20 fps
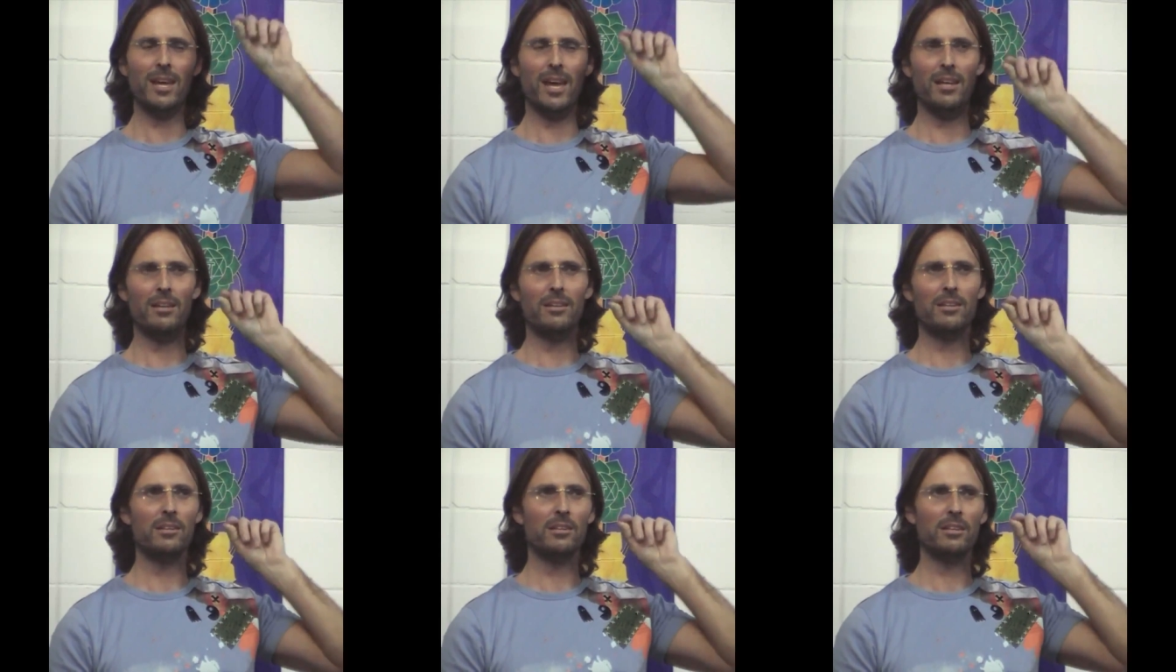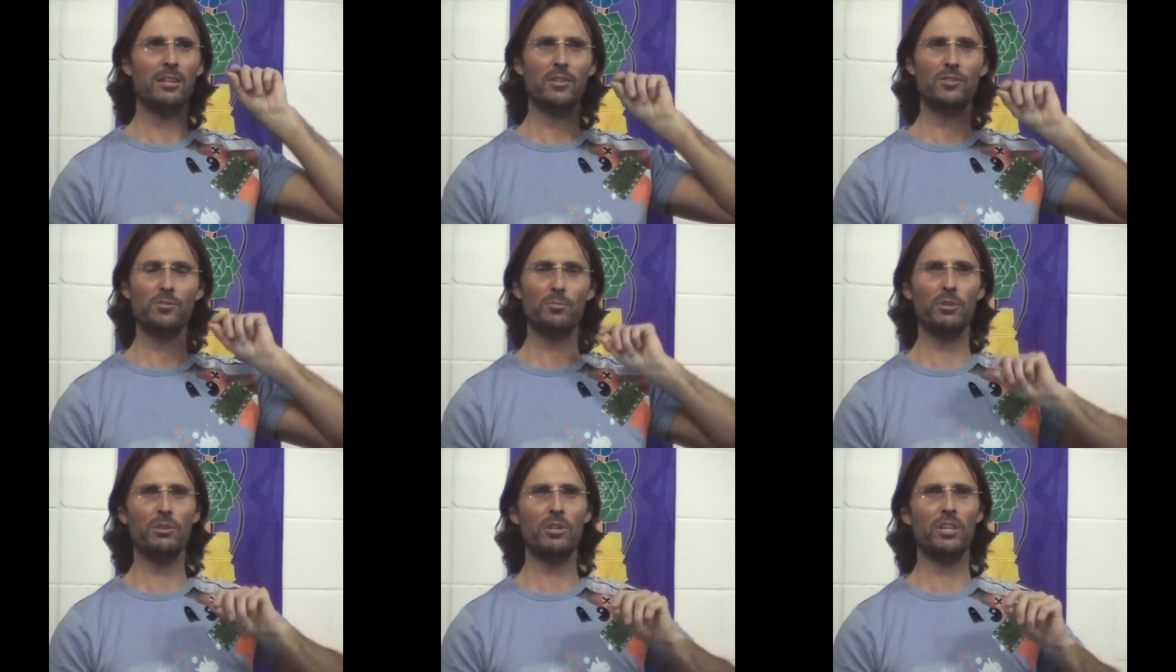that
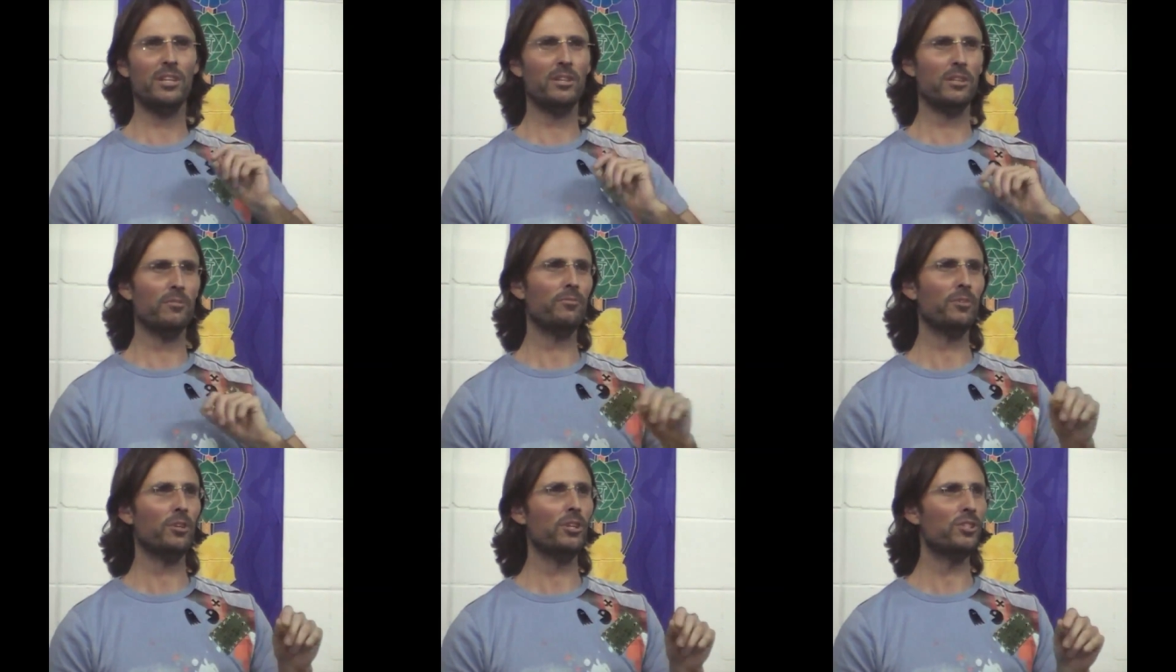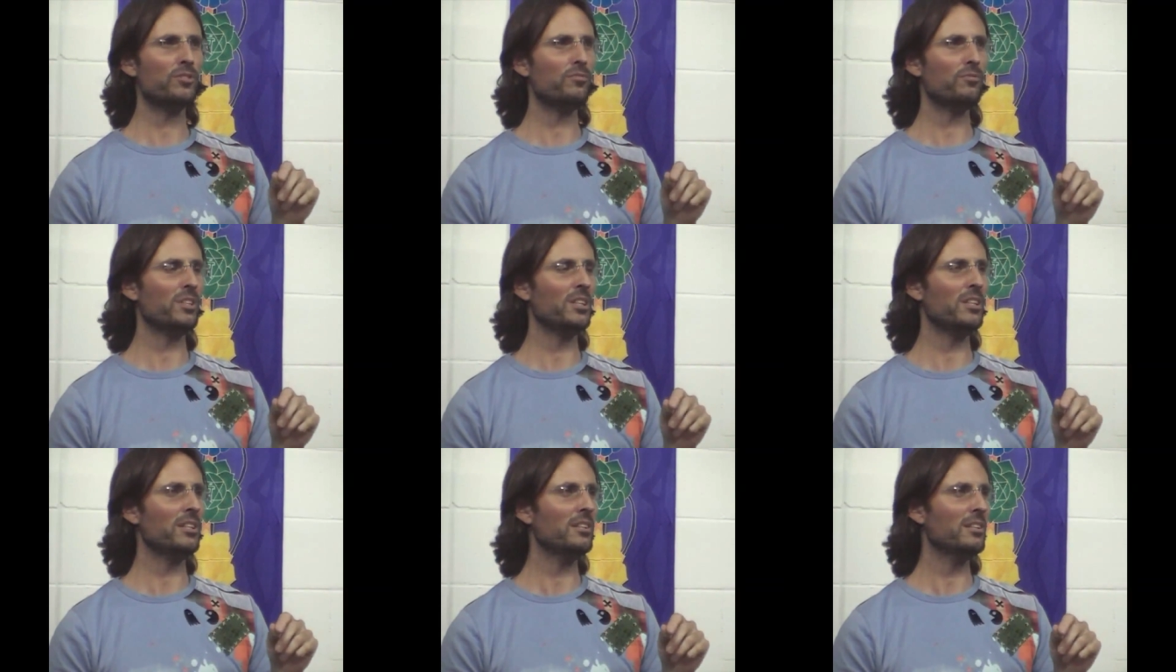a spirit in the
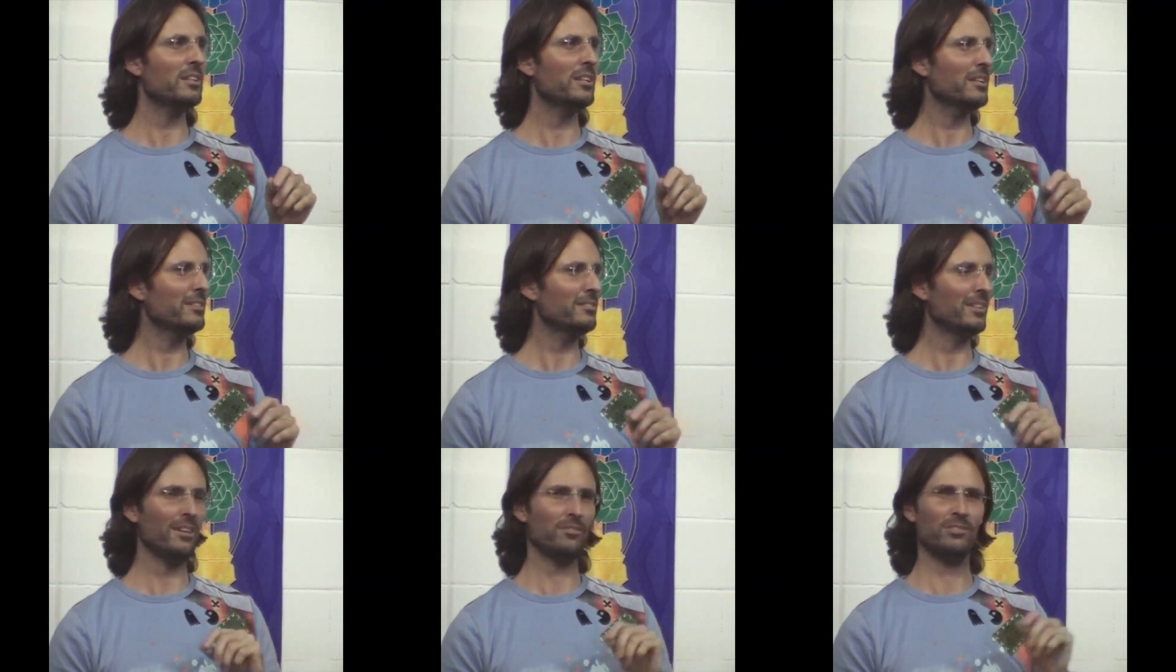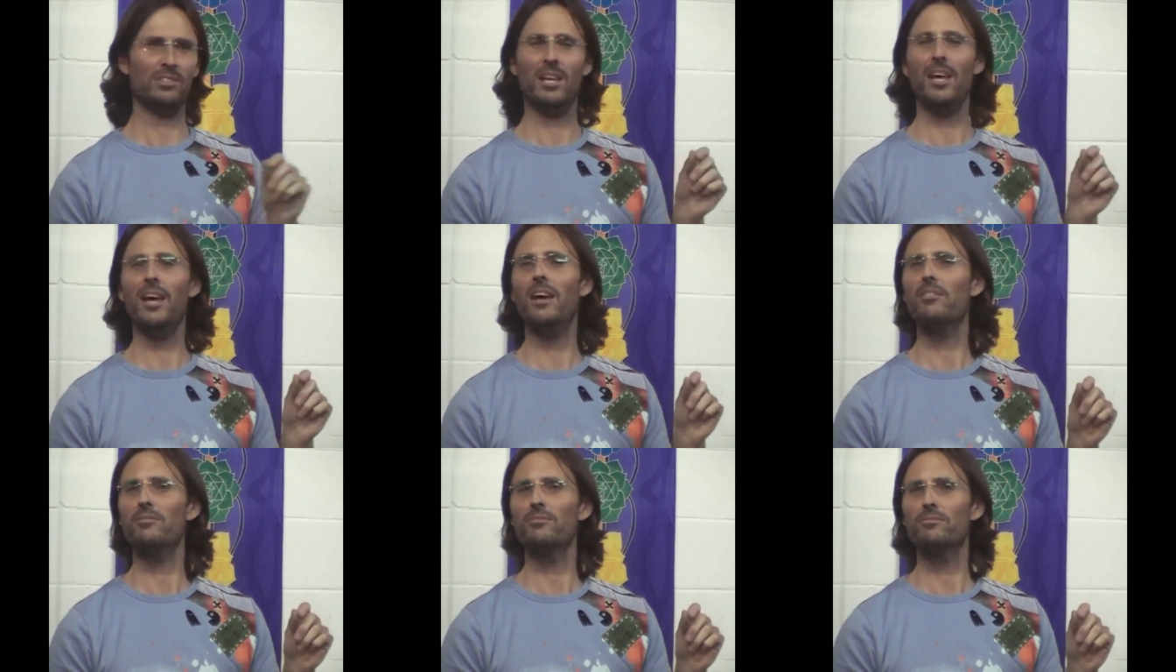first sphere
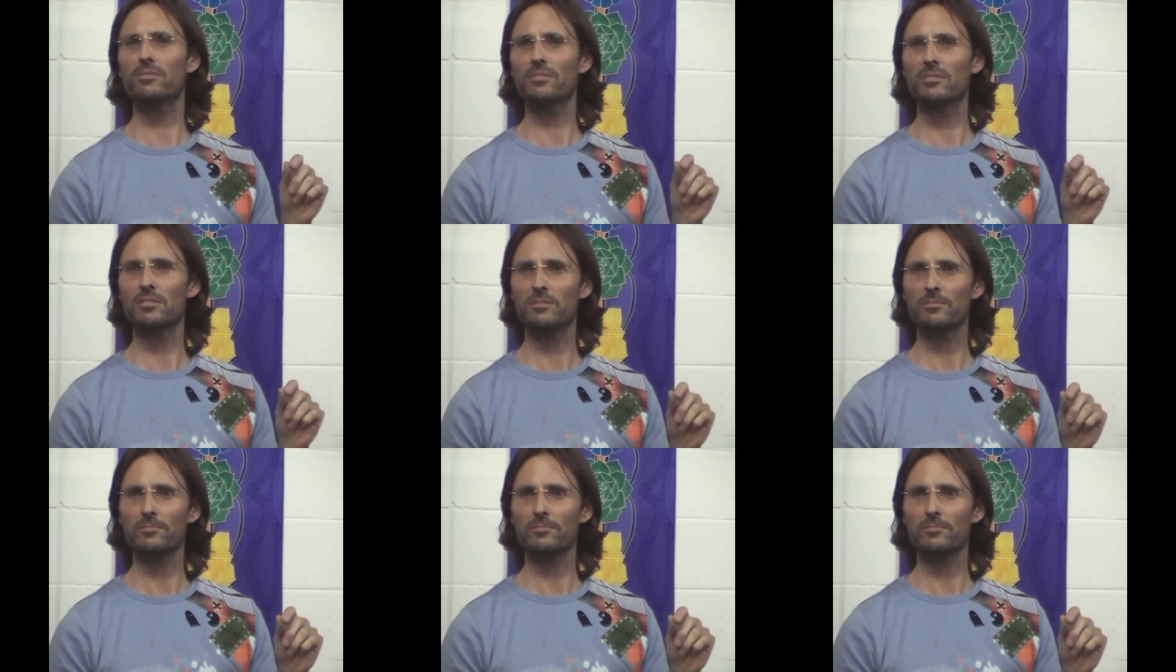doesn't have.